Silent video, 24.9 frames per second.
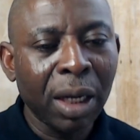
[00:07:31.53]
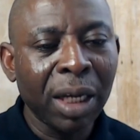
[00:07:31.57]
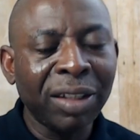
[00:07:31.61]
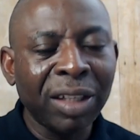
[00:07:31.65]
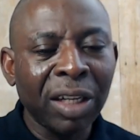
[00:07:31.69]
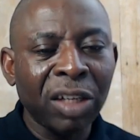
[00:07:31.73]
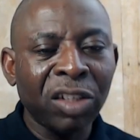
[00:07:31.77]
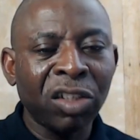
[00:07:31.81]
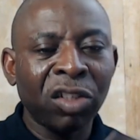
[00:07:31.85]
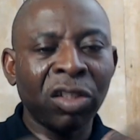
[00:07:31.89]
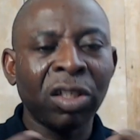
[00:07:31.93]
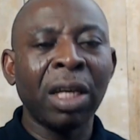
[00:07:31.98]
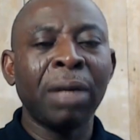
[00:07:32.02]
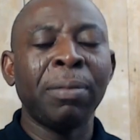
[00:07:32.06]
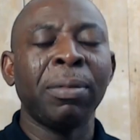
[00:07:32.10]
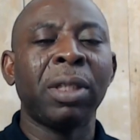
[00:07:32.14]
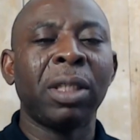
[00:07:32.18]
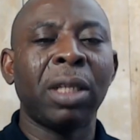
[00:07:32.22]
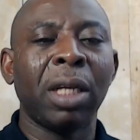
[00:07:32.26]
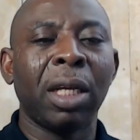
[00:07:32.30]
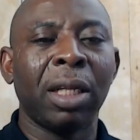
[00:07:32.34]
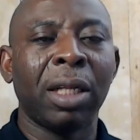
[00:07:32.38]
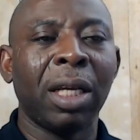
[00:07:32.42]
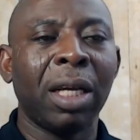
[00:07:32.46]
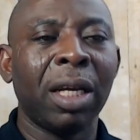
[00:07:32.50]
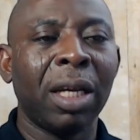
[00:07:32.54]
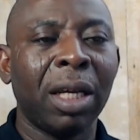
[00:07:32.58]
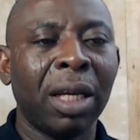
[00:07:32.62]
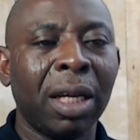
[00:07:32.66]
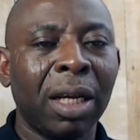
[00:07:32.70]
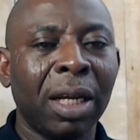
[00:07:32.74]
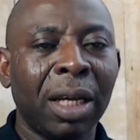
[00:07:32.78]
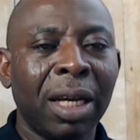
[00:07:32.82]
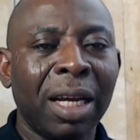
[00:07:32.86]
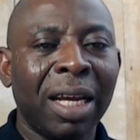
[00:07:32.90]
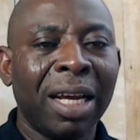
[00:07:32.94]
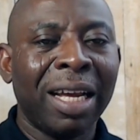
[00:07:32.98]
it's the same thing
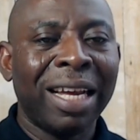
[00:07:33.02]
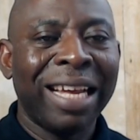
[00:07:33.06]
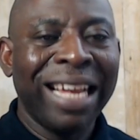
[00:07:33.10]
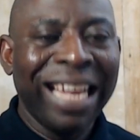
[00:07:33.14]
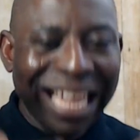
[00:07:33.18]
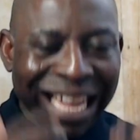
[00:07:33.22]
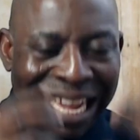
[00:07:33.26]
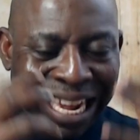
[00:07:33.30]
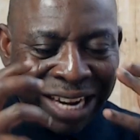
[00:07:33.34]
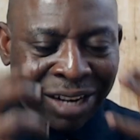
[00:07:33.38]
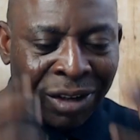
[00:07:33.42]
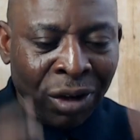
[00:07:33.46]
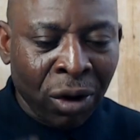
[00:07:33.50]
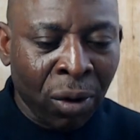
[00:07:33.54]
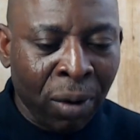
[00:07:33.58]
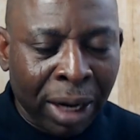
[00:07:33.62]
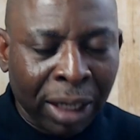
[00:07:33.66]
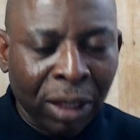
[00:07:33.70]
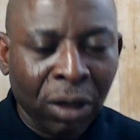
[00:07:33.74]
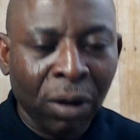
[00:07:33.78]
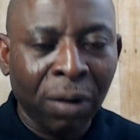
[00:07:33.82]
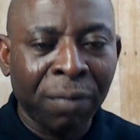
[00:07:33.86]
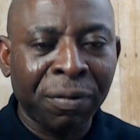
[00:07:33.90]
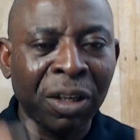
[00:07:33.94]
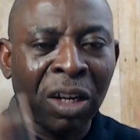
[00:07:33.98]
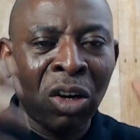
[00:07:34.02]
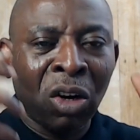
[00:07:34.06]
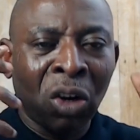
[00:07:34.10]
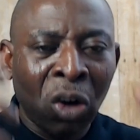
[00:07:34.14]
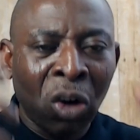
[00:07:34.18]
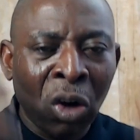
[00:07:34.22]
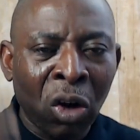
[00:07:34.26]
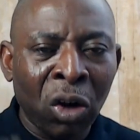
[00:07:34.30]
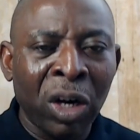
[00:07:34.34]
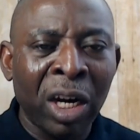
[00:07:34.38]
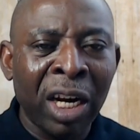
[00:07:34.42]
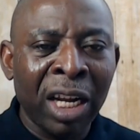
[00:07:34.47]
ignorant of the,
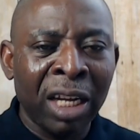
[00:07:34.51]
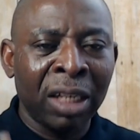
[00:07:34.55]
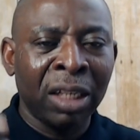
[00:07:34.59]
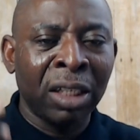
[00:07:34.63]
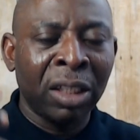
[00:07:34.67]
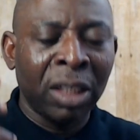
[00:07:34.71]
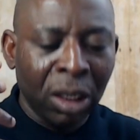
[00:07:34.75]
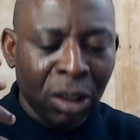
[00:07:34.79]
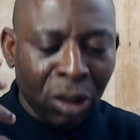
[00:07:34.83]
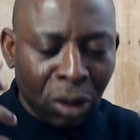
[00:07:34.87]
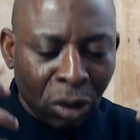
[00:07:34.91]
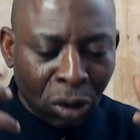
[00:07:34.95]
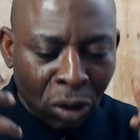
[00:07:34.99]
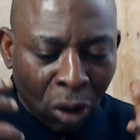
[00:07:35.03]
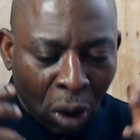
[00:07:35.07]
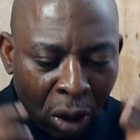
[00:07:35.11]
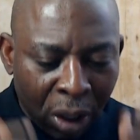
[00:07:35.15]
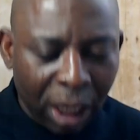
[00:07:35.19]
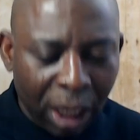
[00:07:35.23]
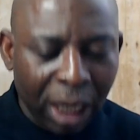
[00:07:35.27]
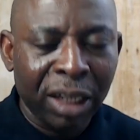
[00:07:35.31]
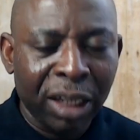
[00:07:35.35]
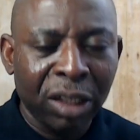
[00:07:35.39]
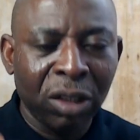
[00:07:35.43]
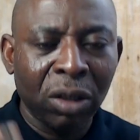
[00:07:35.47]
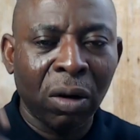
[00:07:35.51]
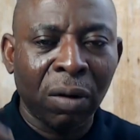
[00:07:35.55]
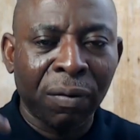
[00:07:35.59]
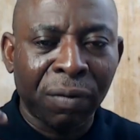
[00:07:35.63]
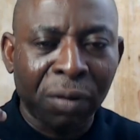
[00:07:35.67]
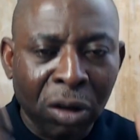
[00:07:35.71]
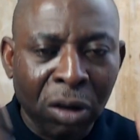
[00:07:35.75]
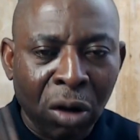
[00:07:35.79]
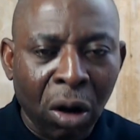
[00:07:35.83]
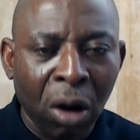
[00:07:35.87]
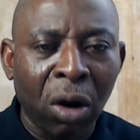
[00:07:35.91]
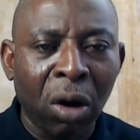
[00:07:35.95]
the knowledge
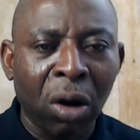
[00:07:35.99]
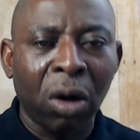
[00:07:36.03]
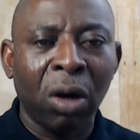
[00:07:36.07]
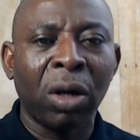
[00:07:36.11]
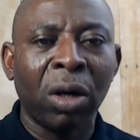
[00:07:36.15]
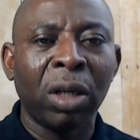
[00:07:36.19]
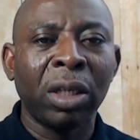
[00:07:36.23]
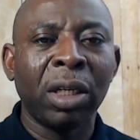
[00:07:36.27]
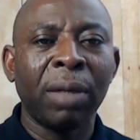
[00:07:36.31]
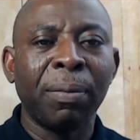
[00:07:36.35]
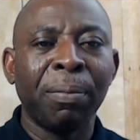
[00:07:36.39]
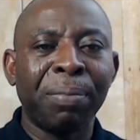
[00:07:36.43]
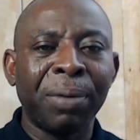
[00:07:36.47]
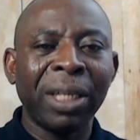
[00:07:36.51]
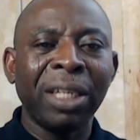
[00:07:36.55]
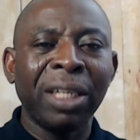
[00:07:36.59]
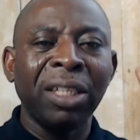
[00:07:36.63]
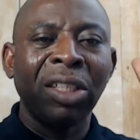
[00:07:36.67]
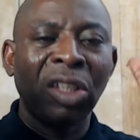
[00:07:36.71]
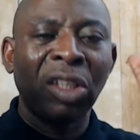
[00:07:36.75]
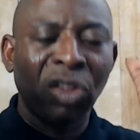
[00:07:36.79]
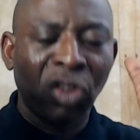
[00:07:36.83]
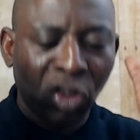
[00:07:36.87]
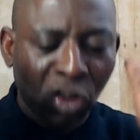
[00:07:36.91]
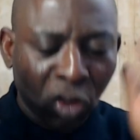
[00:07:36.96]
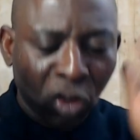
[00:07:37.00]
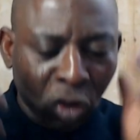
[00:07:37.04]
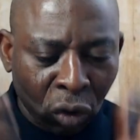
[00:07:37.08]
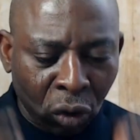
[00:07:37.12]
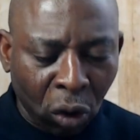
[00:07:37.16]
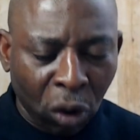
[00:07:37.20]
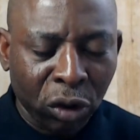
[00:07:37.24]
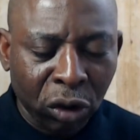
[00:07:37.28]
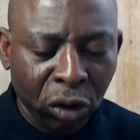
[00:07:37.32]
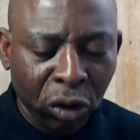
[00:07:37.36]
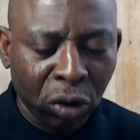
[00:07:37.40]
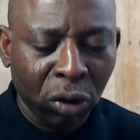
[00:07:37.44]
of God bring
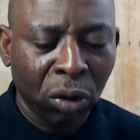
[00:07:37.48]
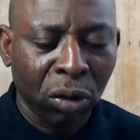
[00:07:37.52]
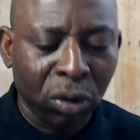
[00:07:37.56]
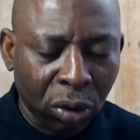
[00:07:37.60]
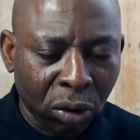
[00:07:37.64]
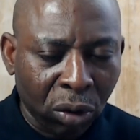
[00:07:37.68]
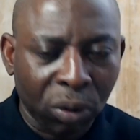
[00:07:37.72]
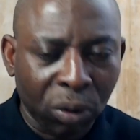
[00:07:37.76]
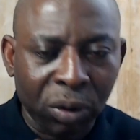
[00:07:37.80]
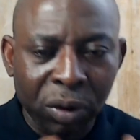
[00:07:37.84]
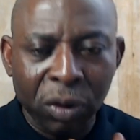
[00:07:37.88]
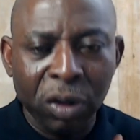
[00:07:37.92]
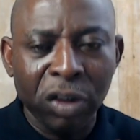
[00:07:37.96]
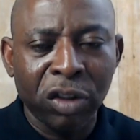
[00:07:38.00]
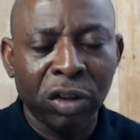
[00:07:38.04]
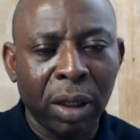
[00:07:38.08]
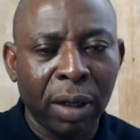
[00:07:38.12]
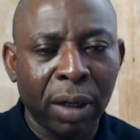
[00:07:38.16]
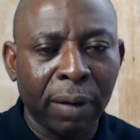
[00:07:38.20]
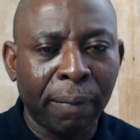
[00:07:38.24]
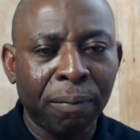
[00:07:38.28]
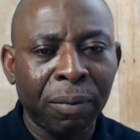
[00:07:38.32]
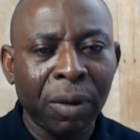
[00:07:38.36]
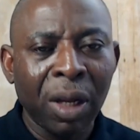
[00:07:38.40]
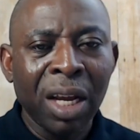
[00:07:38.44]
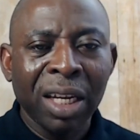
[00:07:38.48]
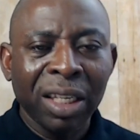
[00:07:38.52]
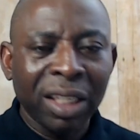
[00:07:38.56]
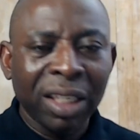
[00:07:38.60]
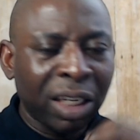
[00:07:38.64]
destruction to Christian.